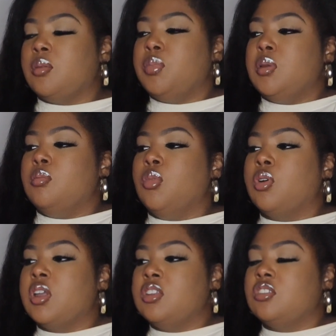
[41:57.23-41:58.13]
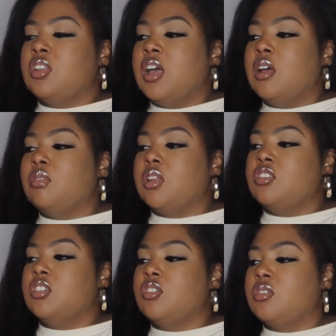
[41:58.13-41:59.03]
bit more each time they
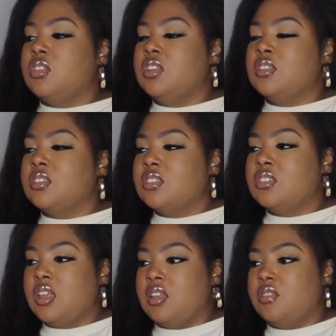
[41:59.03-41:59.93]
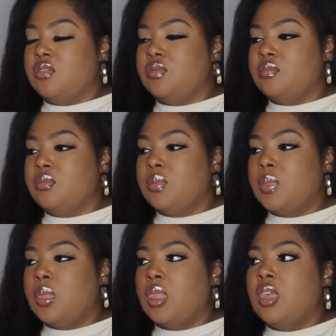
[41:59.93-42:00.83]
show you this is safe.
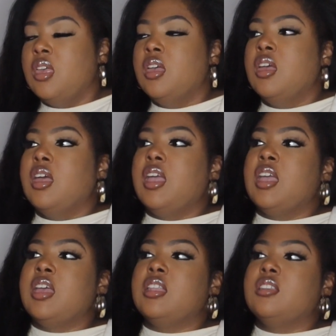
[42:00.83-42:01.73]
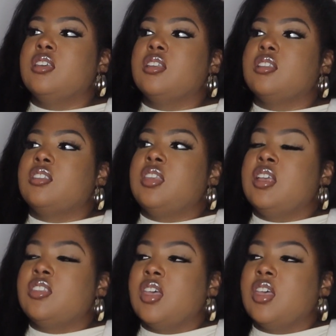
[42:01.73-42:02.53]
And that's